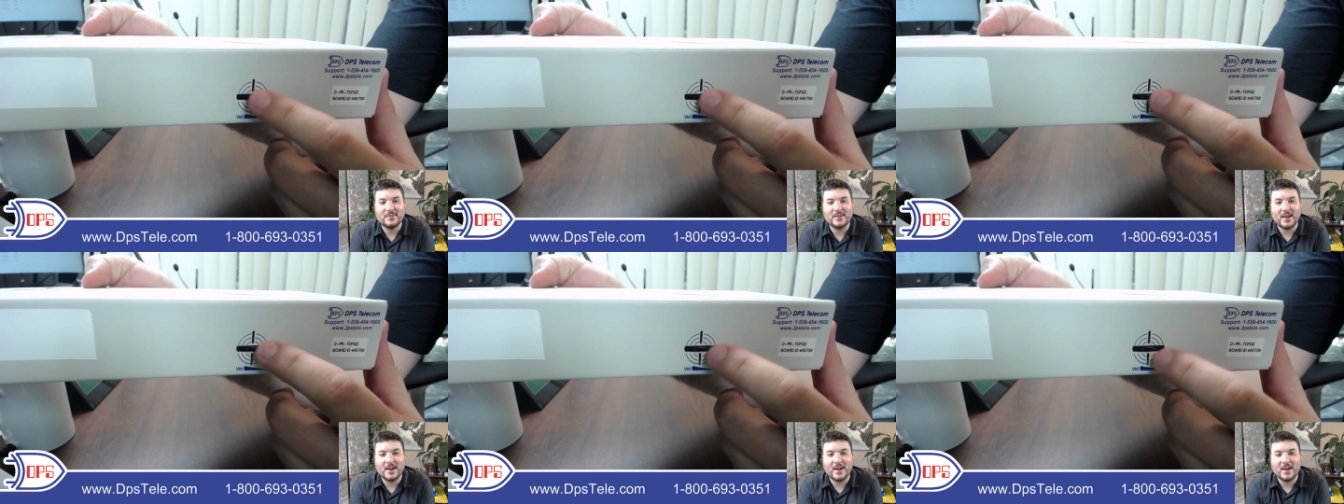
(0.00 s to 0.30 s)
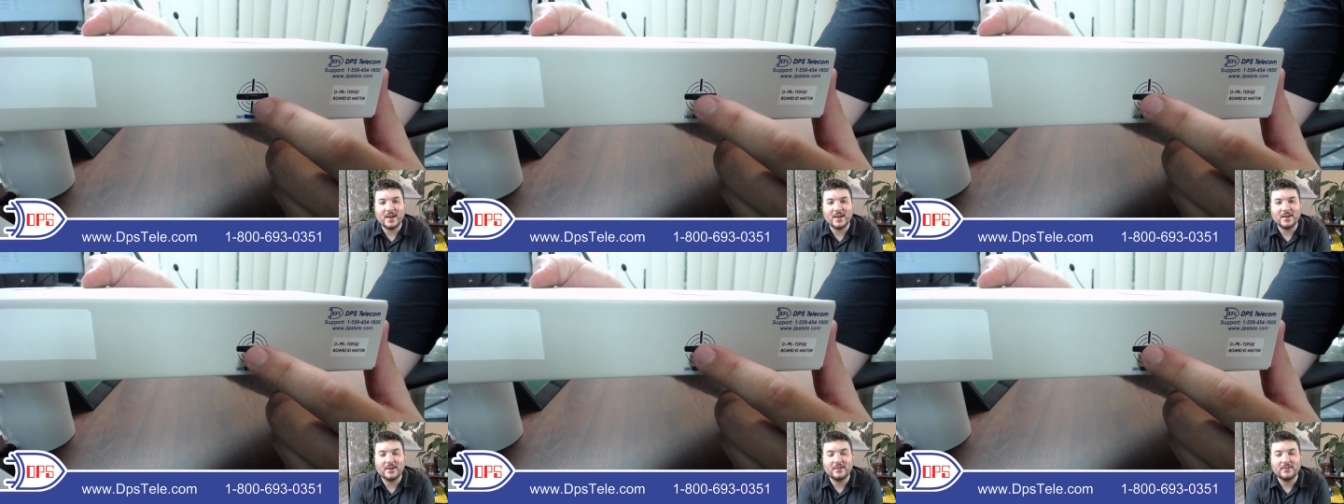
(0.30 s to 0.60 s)

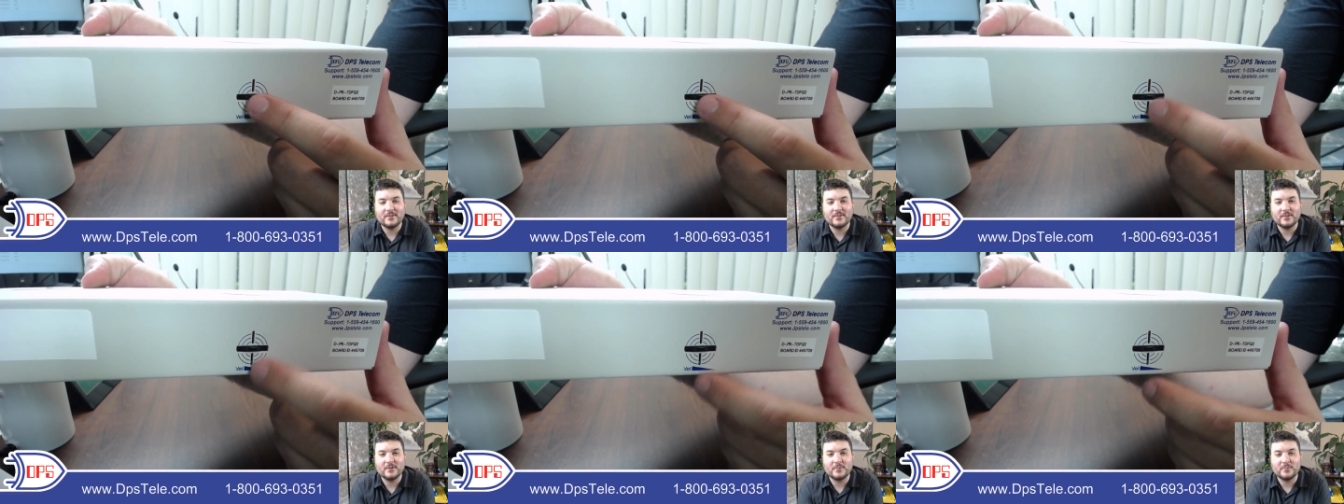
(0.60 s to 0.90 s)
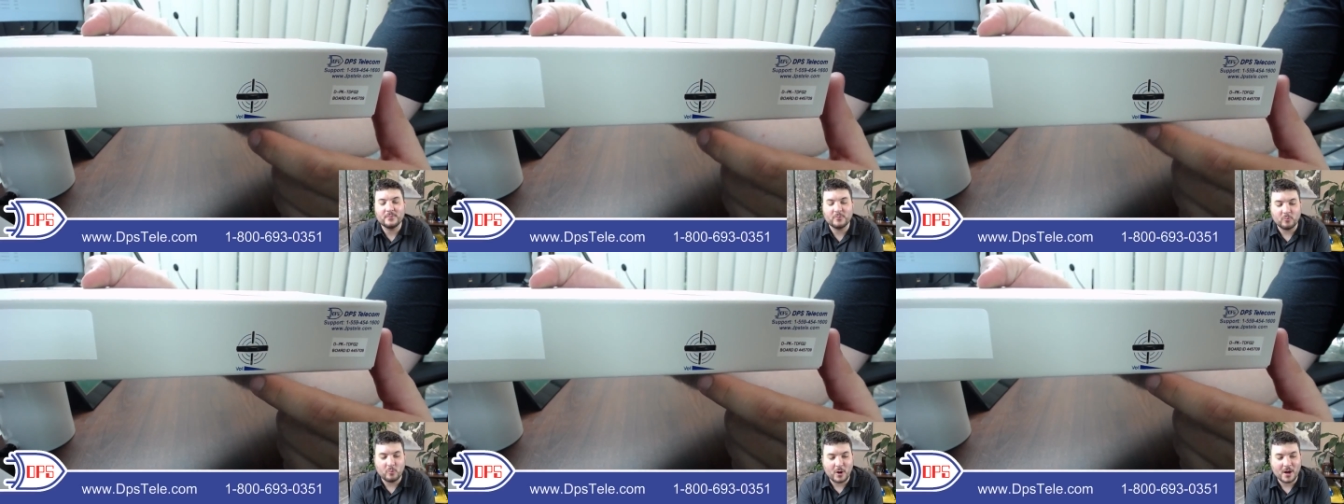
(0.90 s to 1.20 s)
and
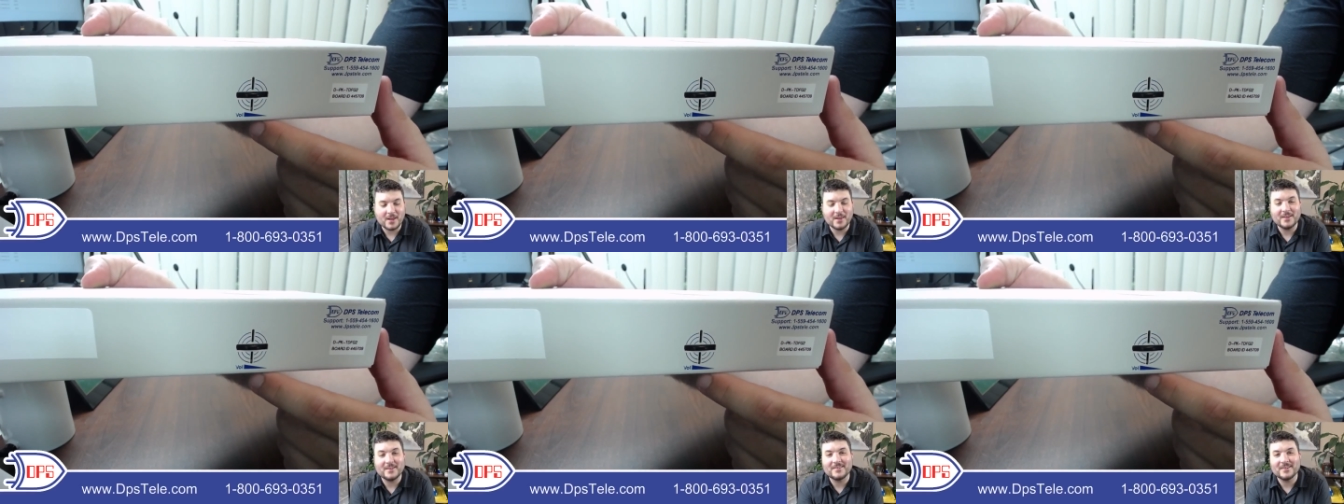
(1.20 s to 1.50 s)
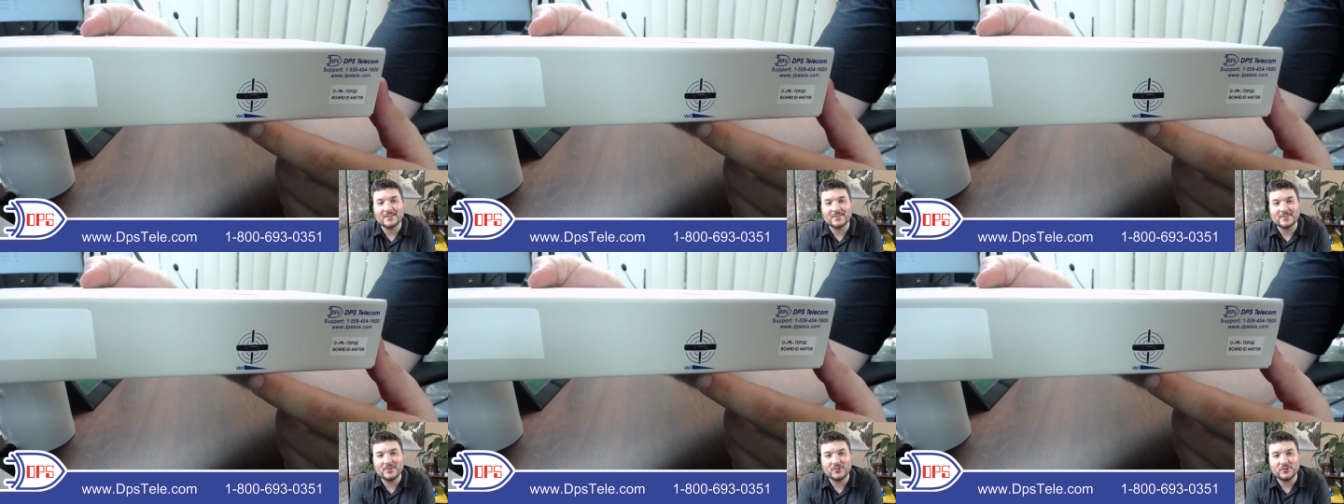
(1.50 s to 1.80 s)
some wily
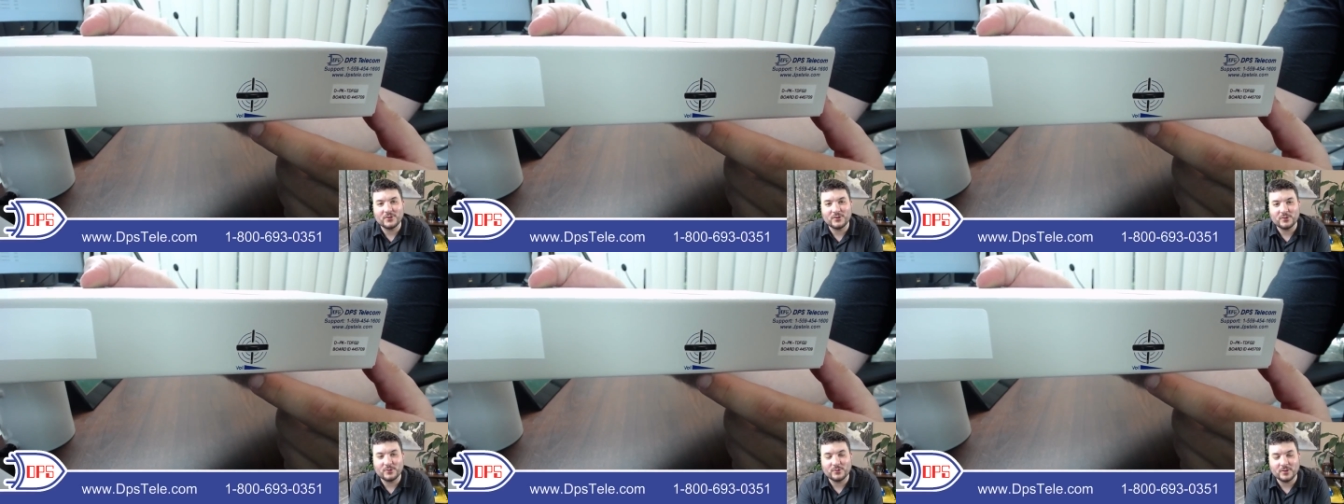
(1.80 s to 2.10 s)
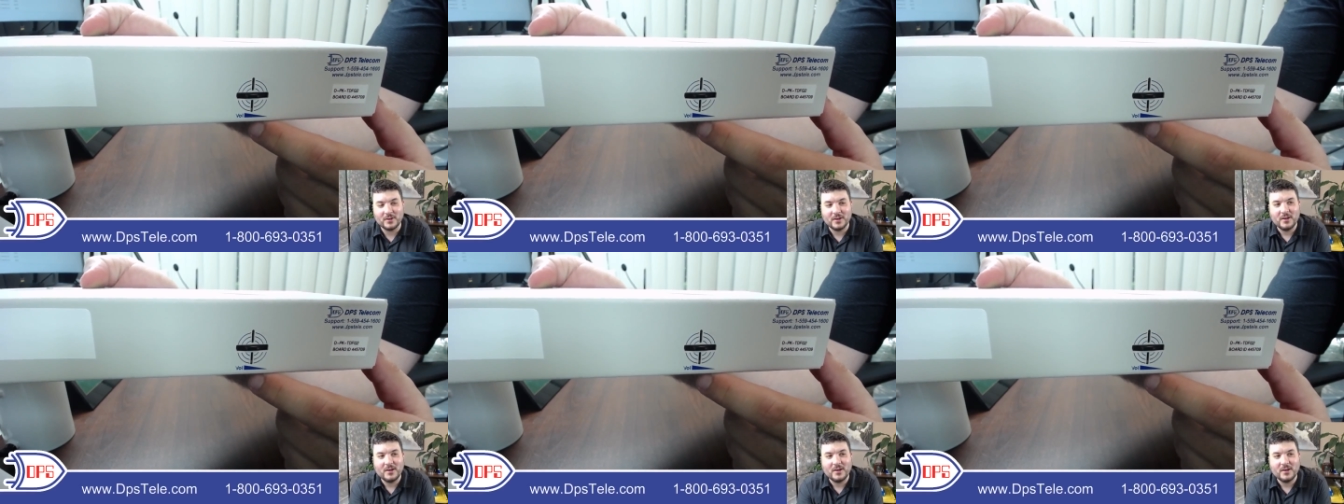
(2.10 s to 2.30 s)
technicians would